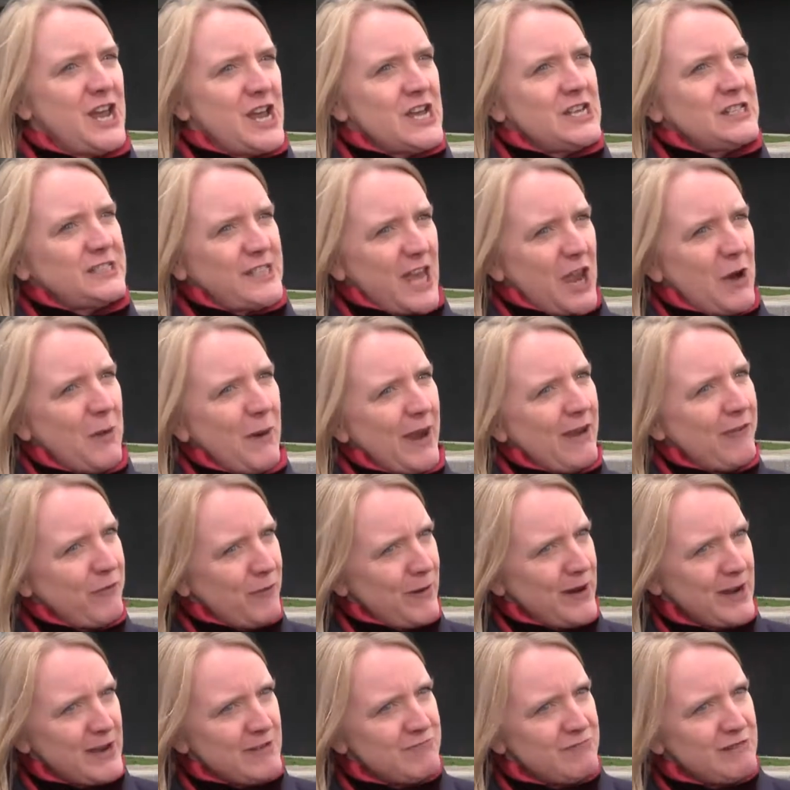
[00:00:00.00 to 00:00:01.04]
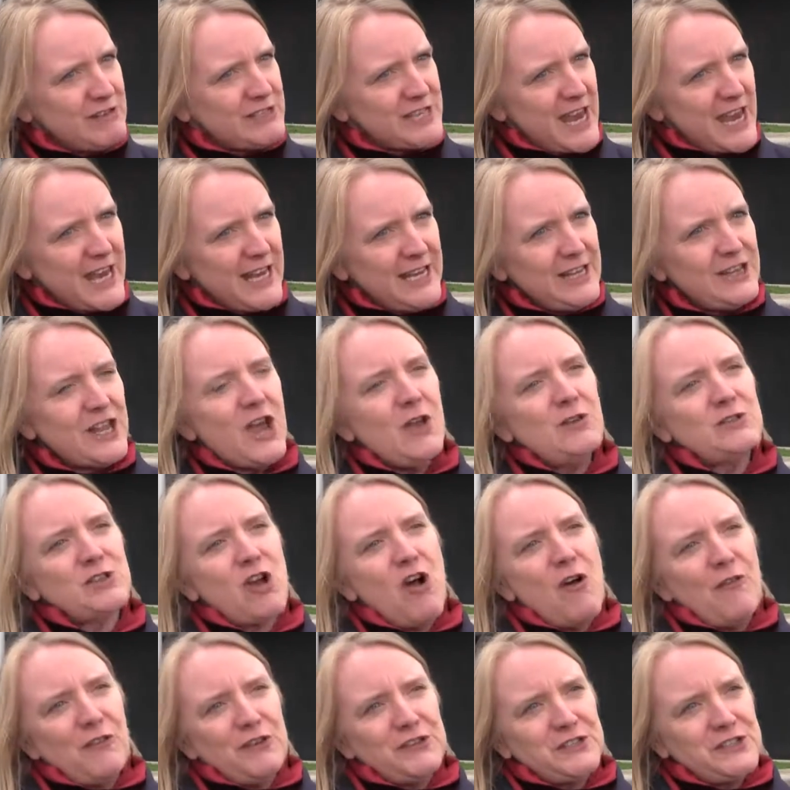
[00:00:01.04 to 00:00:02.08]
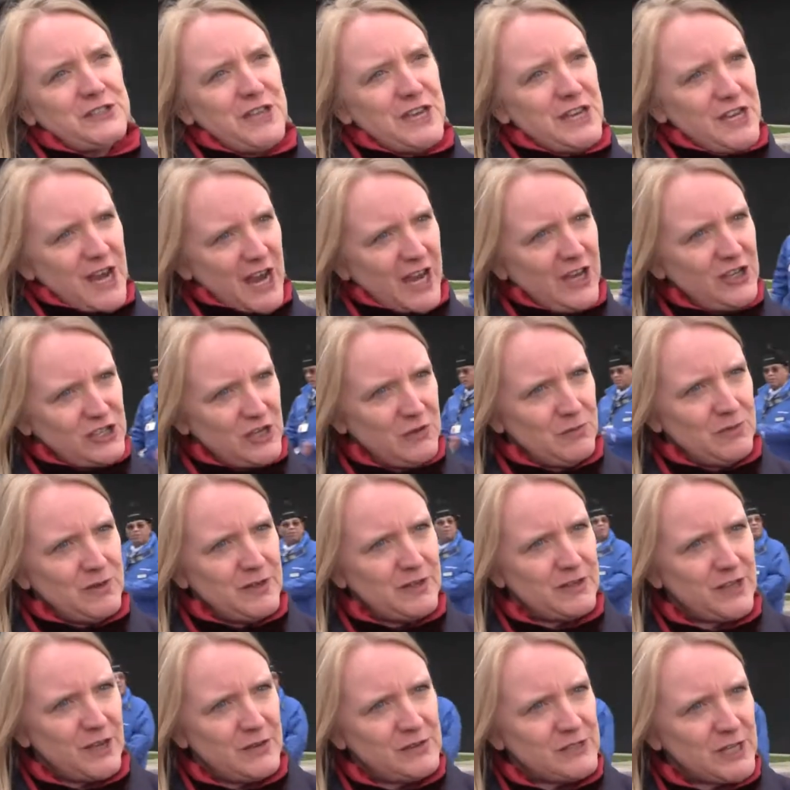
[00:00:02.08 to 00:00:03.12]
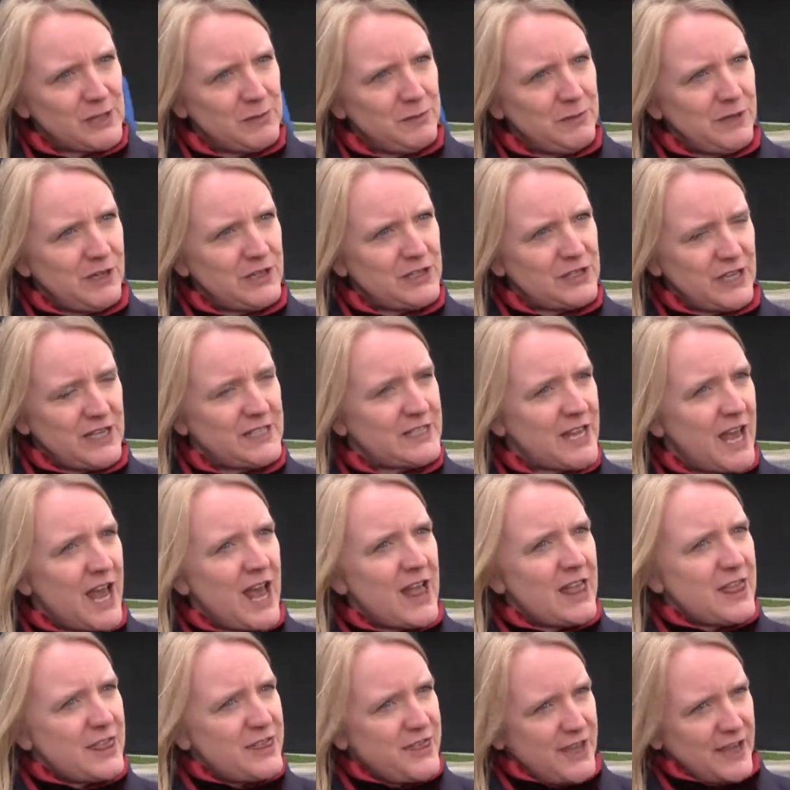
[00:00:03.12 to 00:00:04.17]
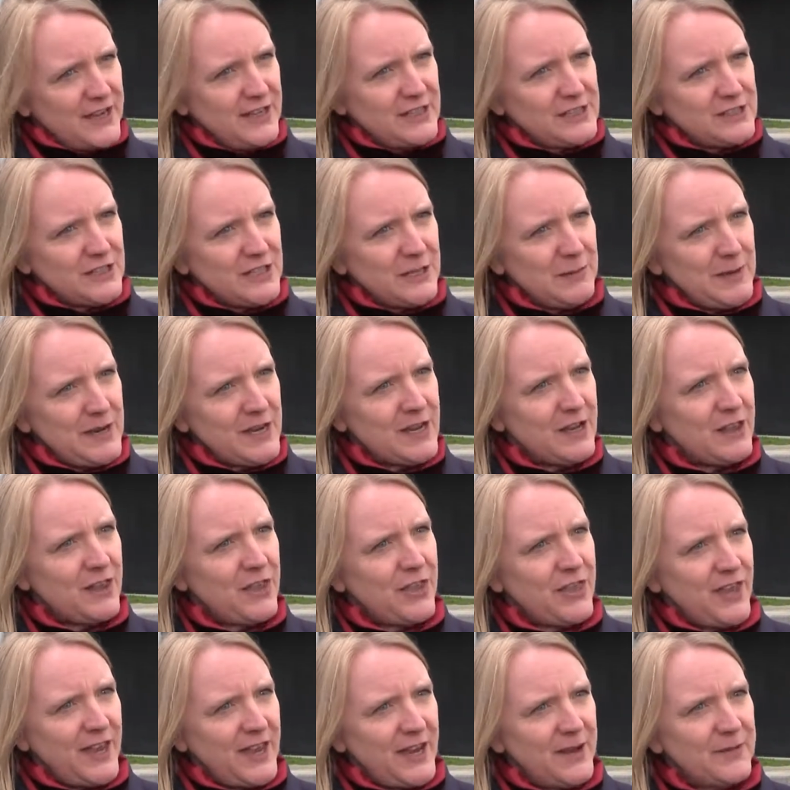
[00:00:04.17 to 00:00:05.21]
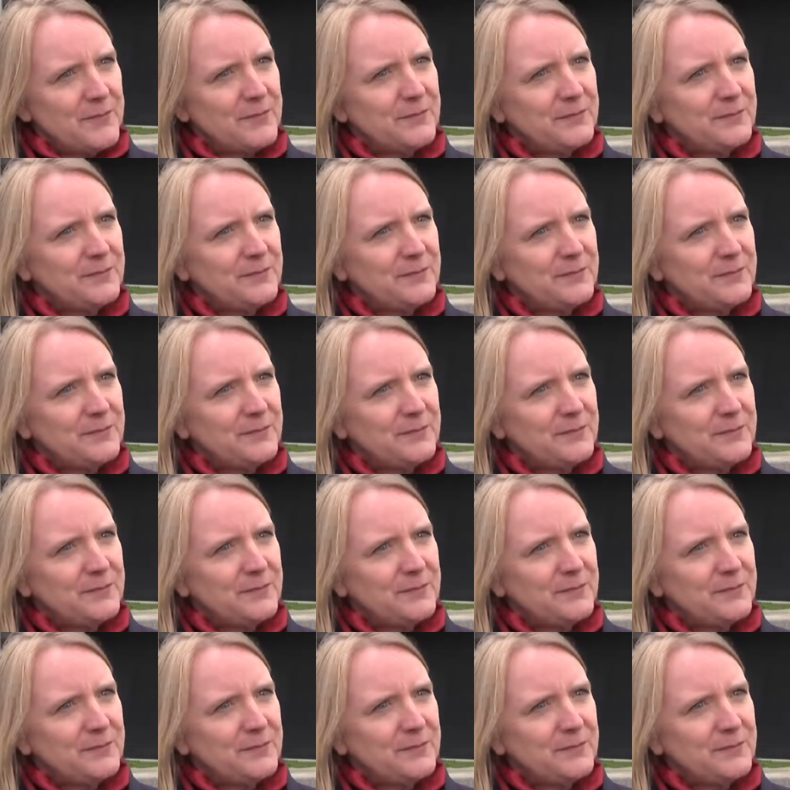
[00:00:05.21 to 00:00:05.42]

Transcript: So if we can retain those officers engaging with those communities, that is going to be a good thing.